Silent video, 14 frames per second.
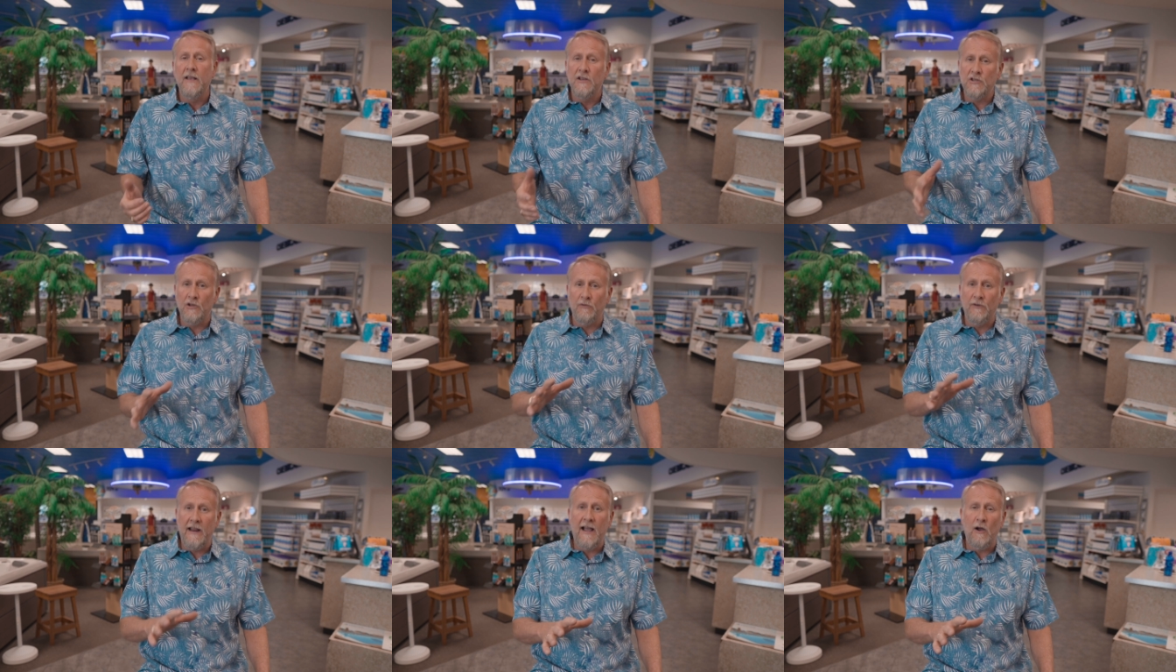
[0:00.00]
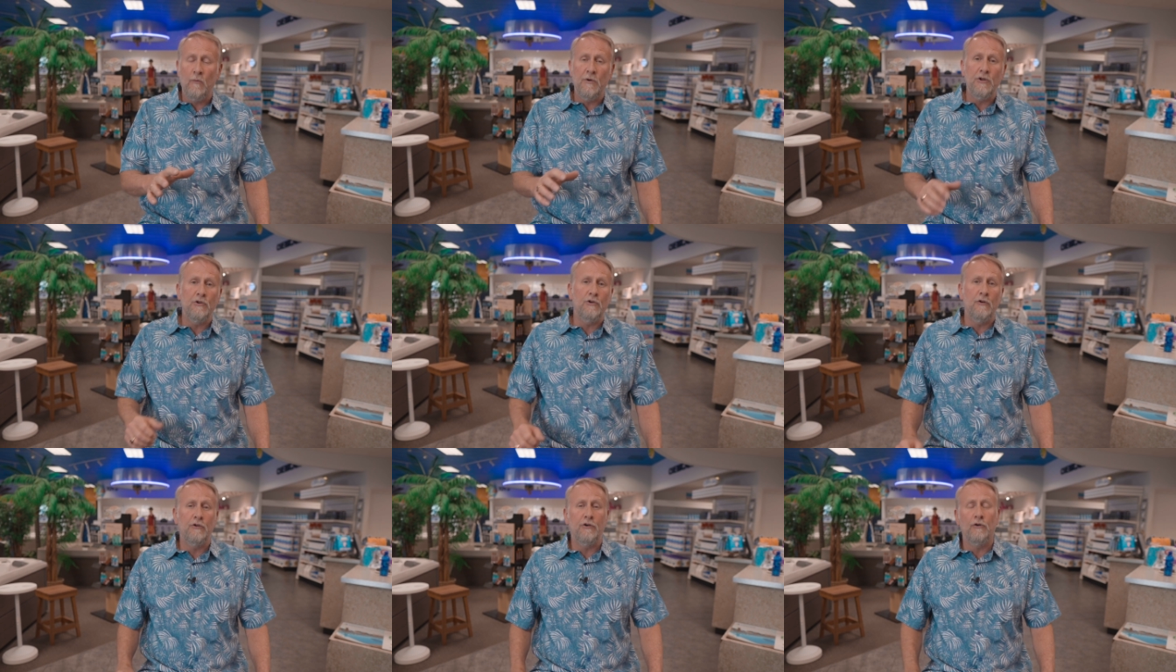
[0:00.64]
So now when you
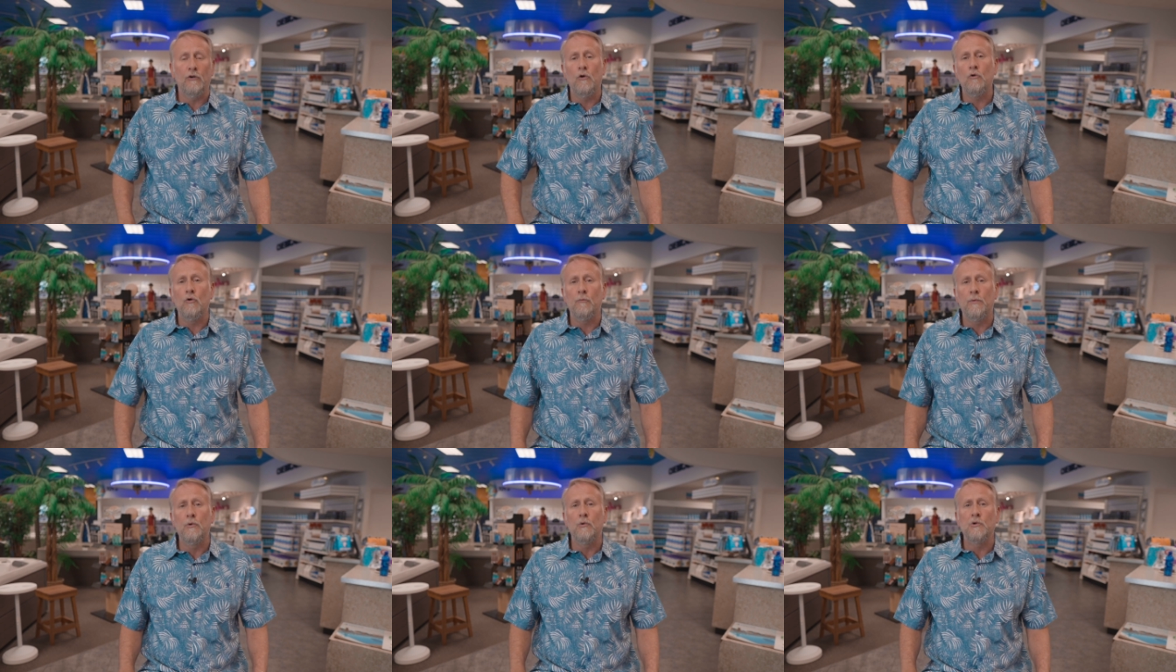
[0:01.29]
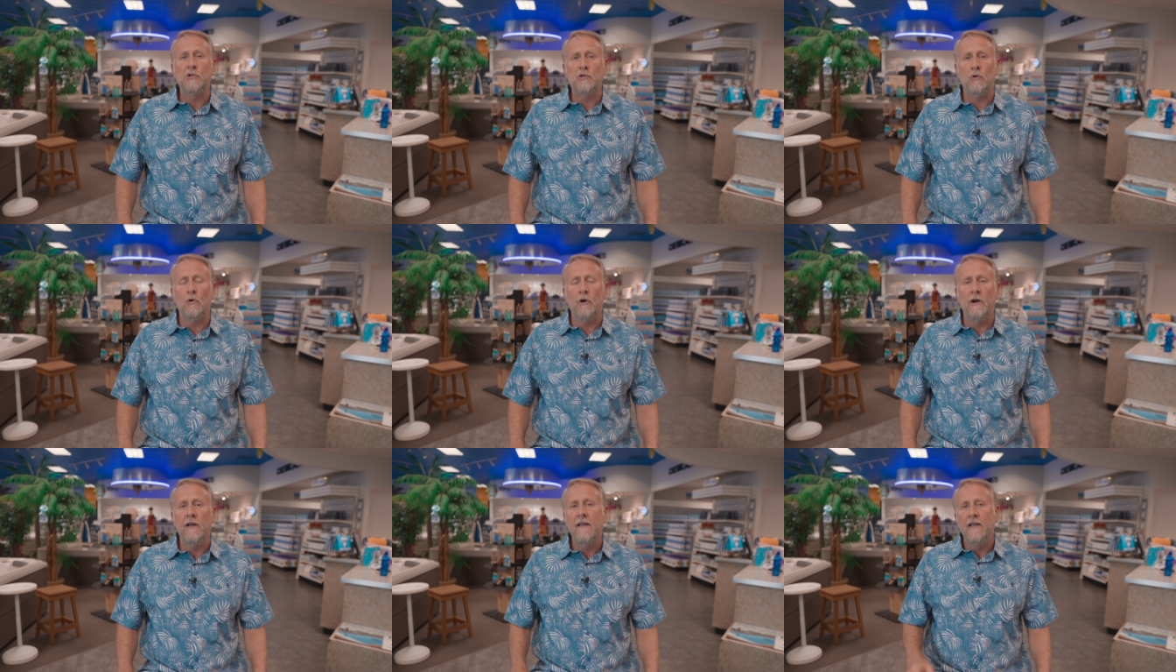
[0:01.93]
go to your local pool
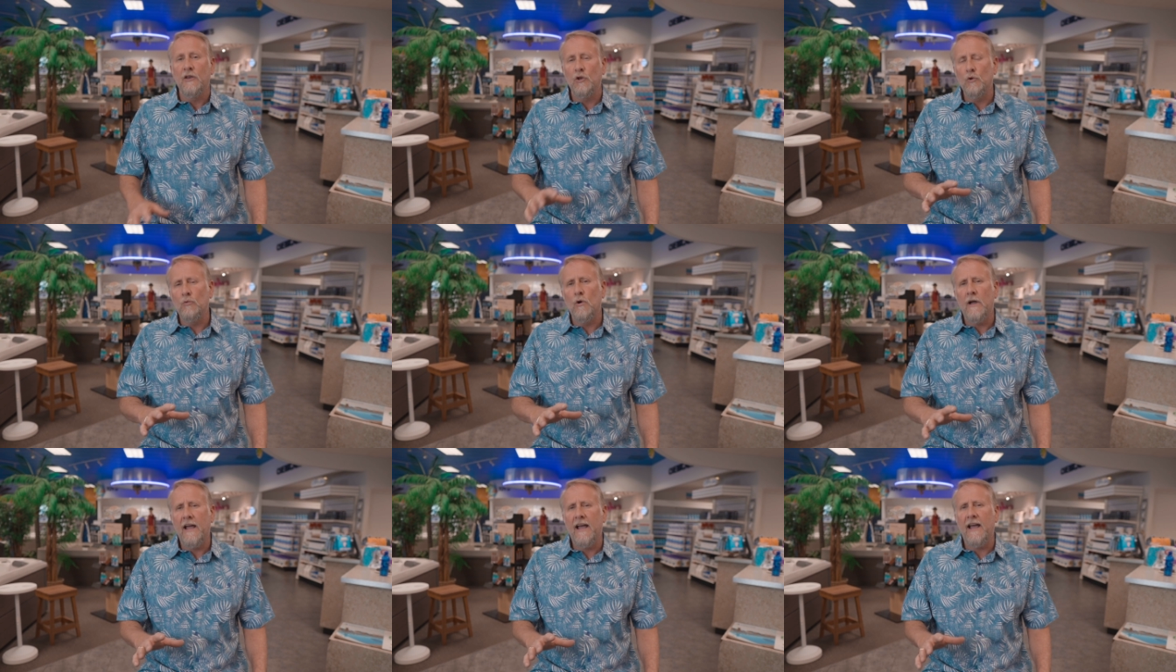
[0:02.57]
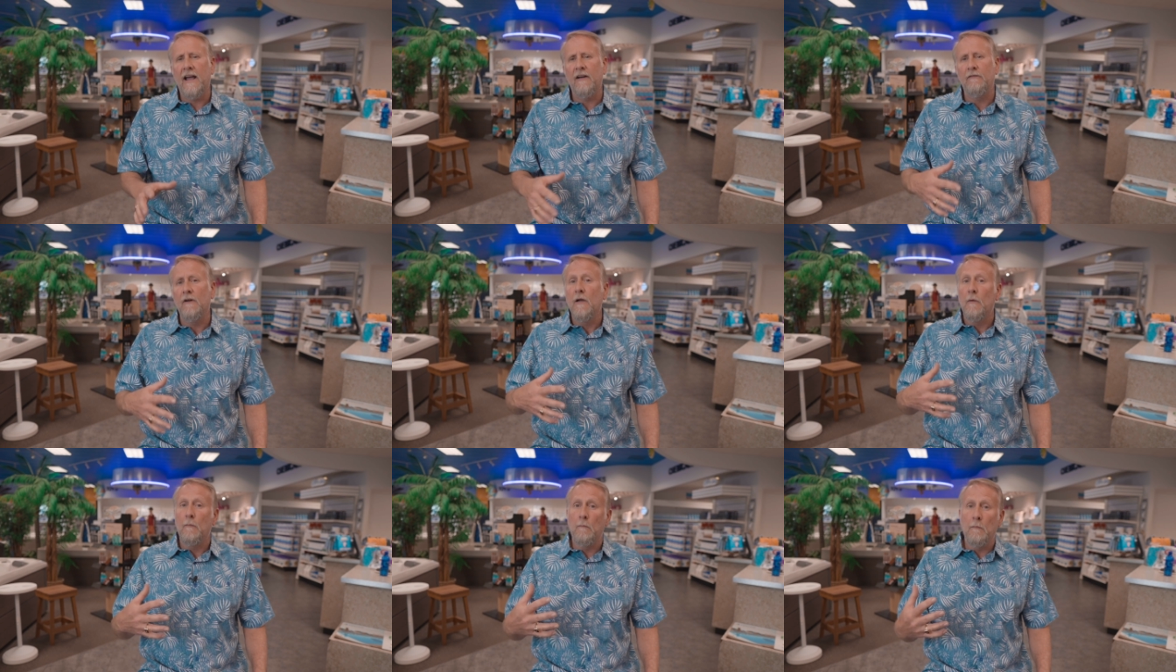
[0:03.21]
store, you will have
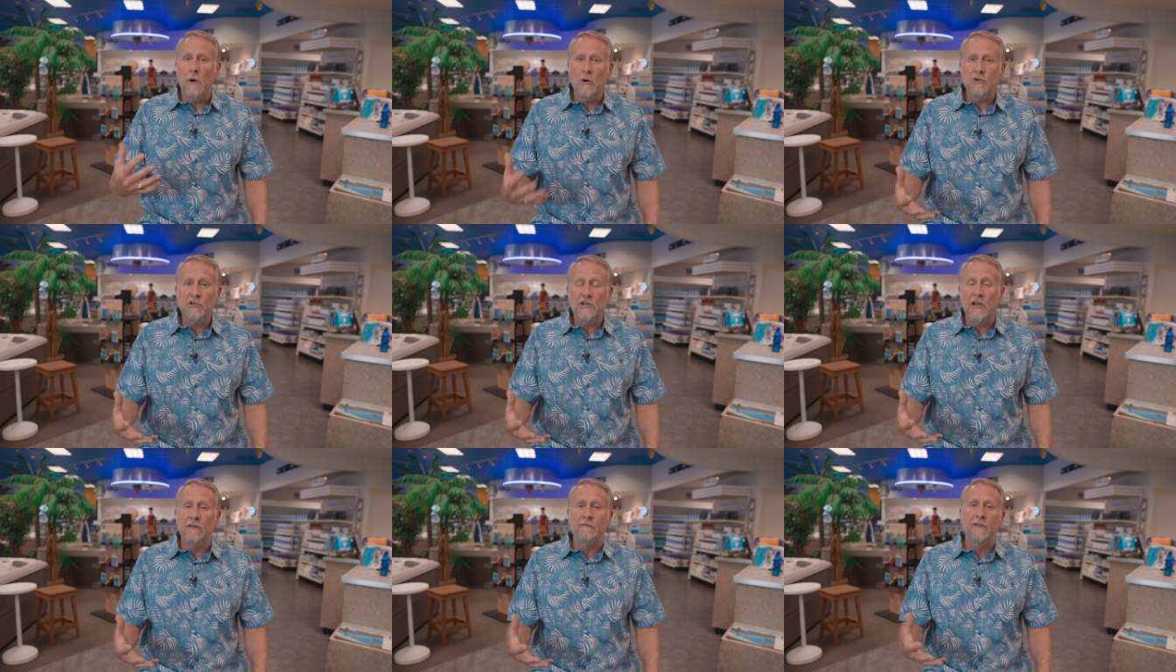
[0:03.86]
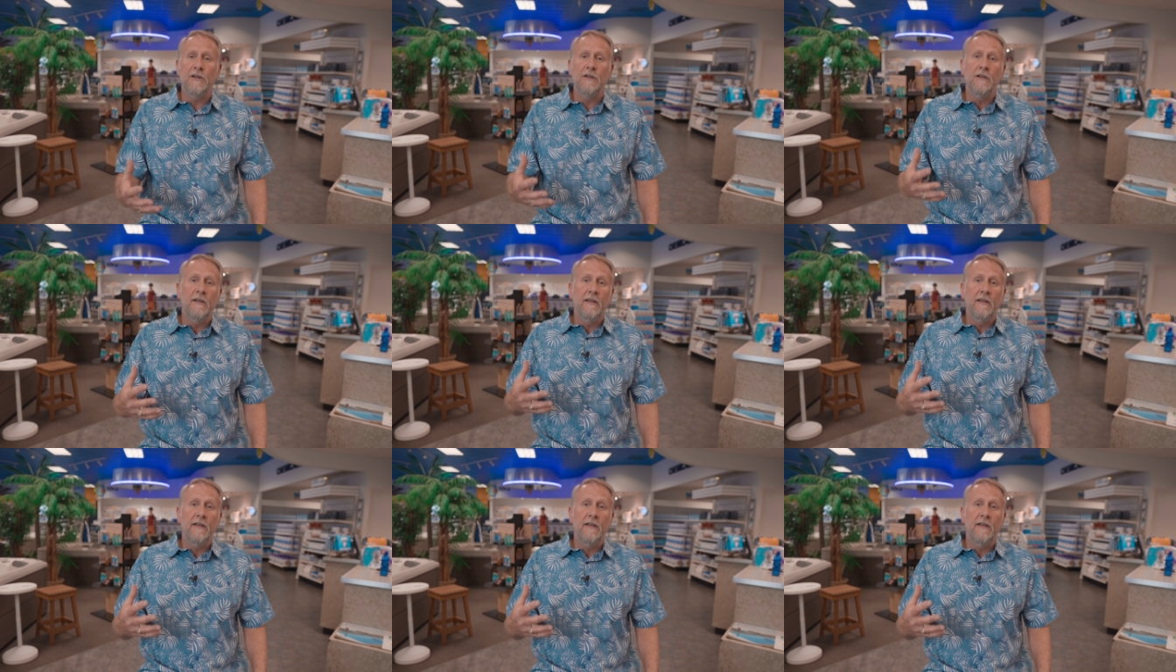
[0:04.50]
most of the